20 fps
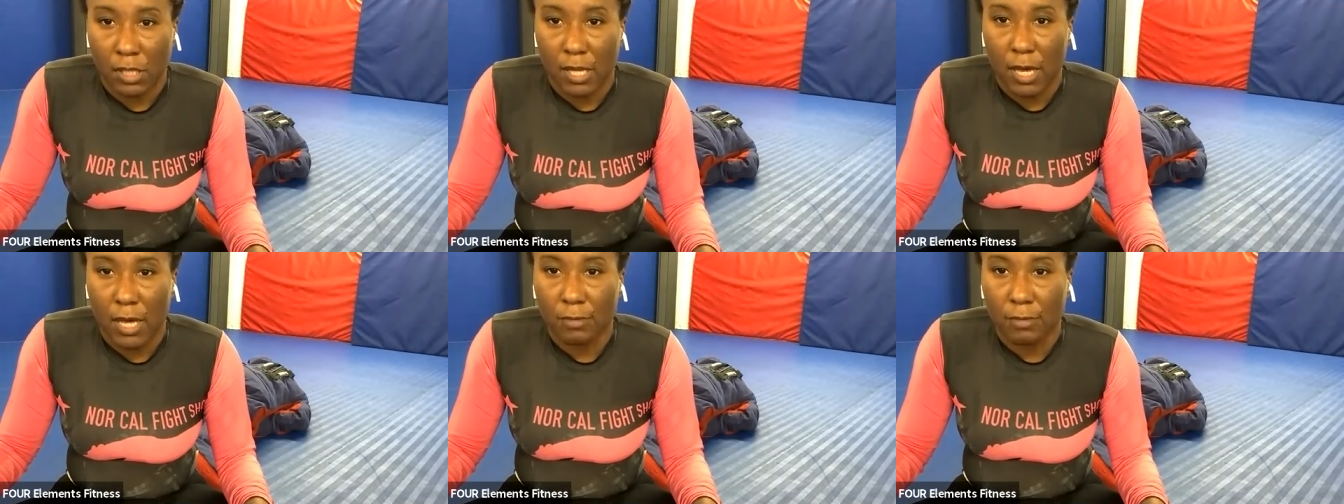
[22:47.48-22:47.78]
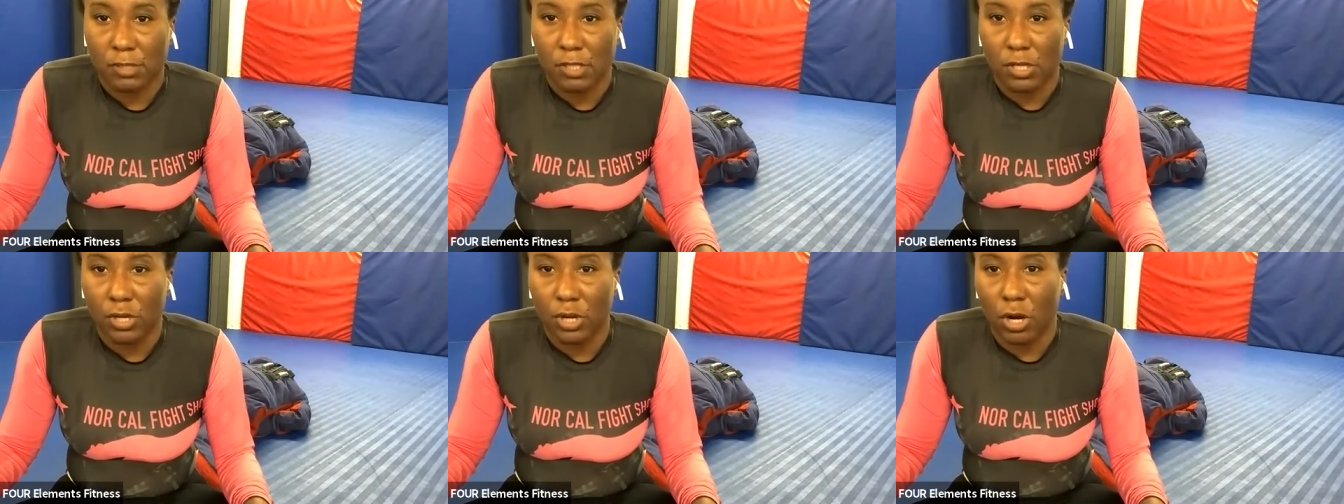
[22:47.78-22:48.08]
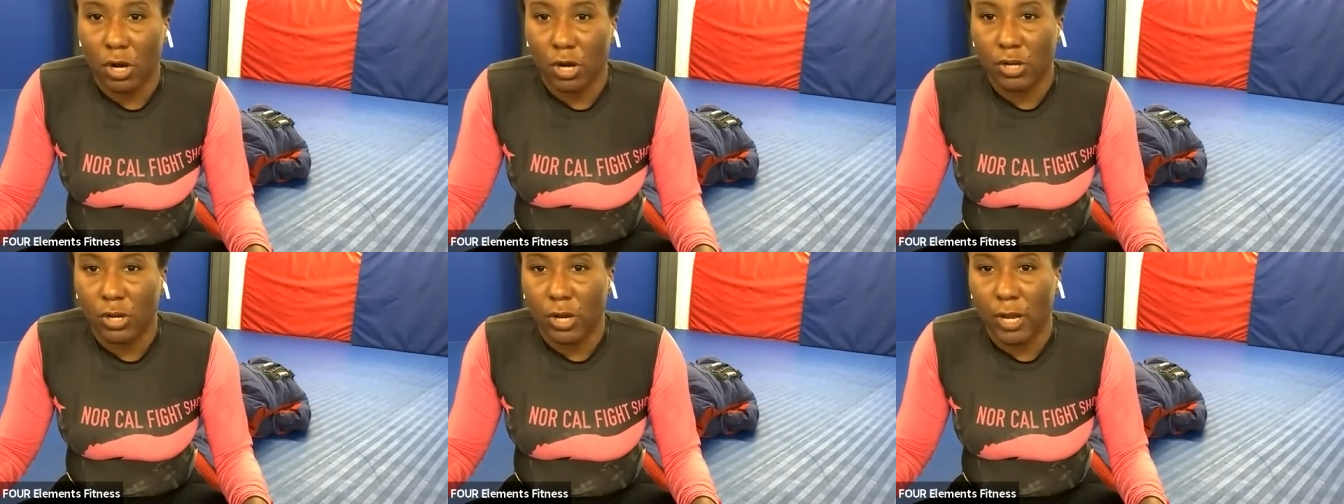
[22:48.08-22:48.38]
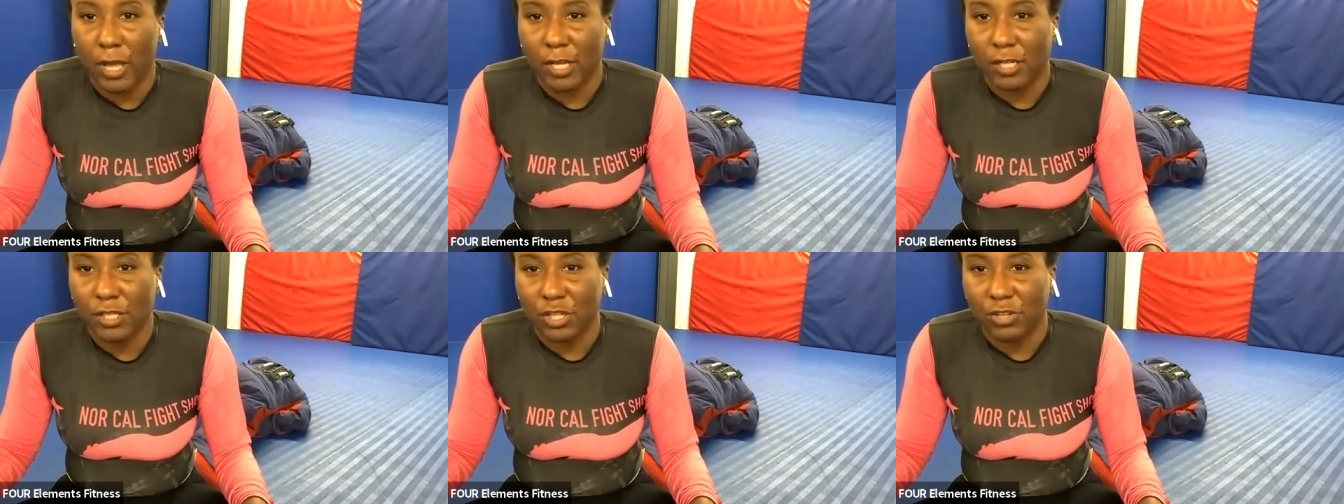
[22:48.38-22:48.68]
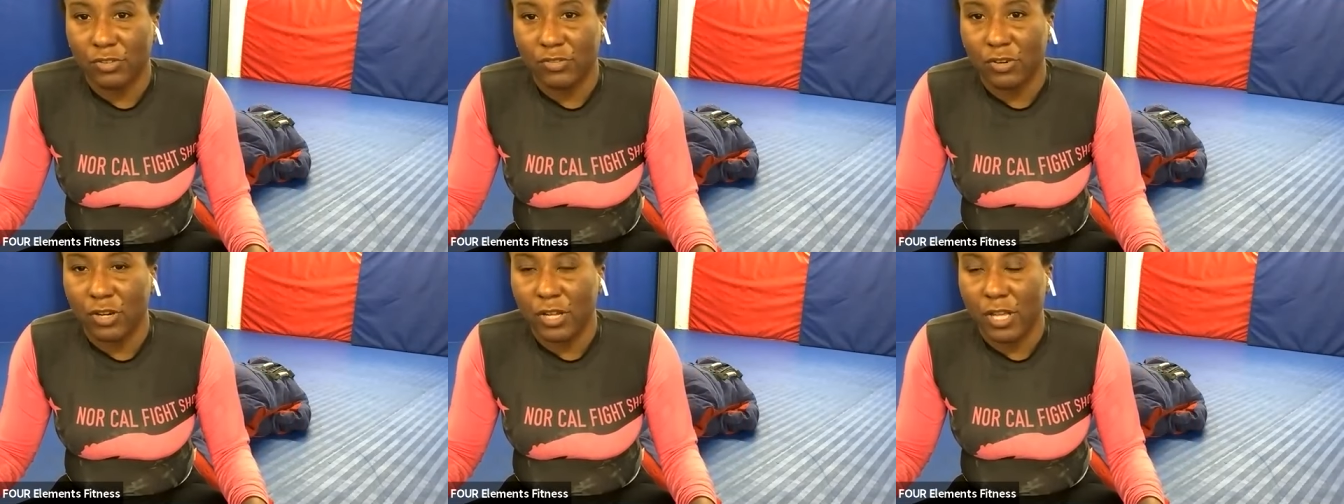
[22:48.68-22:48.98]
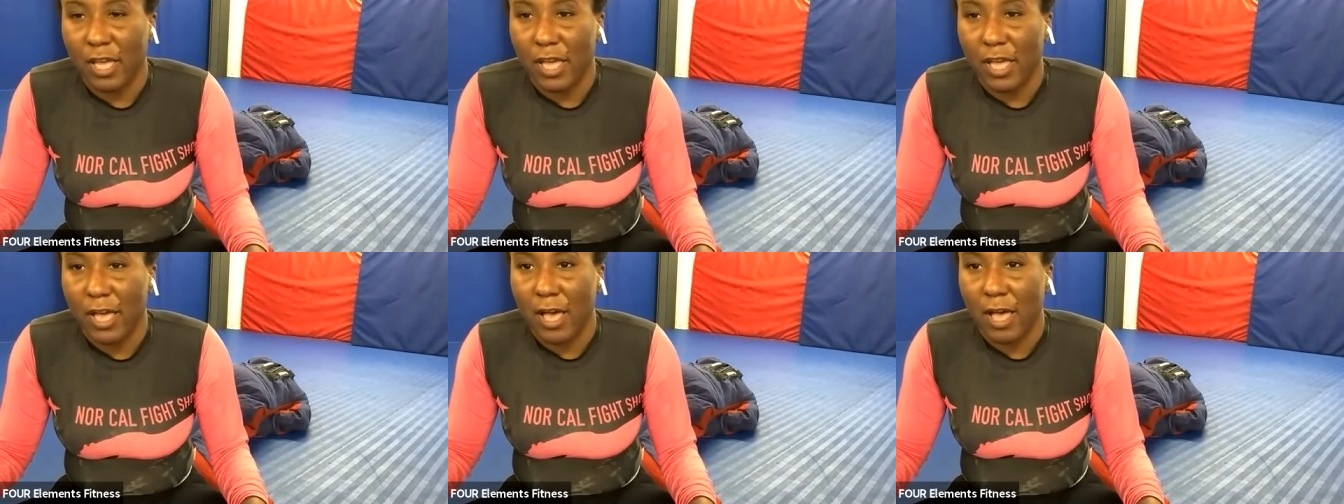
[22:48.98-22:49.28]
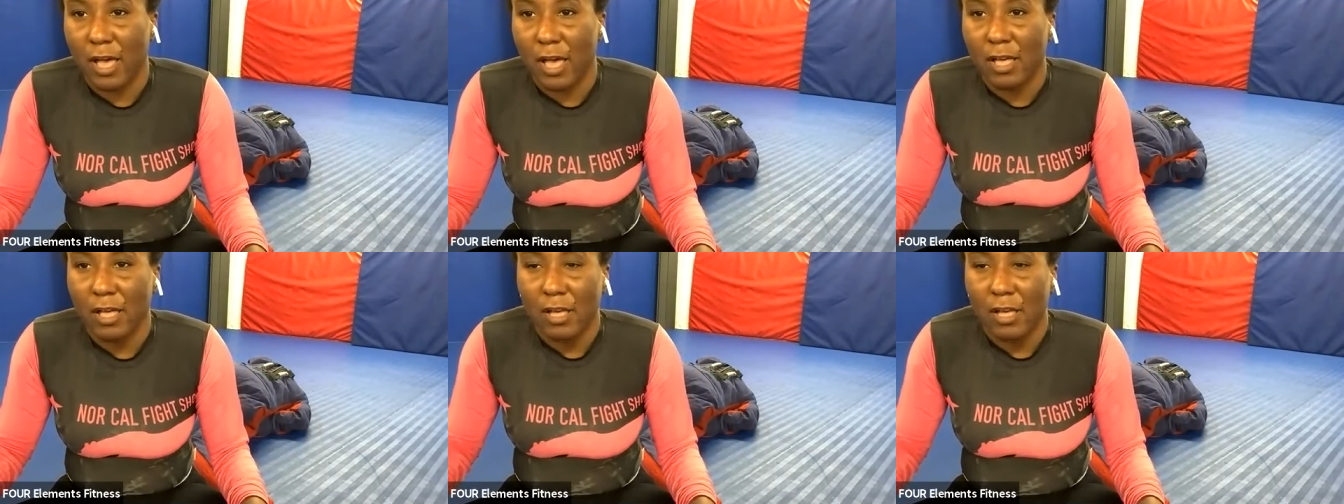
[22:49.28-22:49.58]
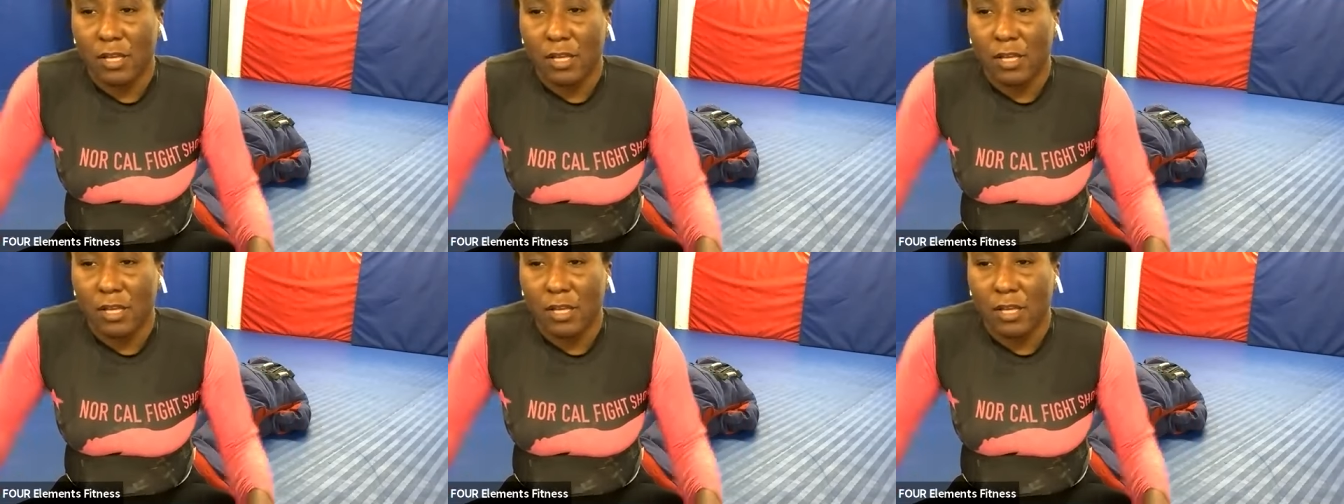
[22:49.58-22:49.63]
Yep, so you're on your hand, Jennifer, yeah.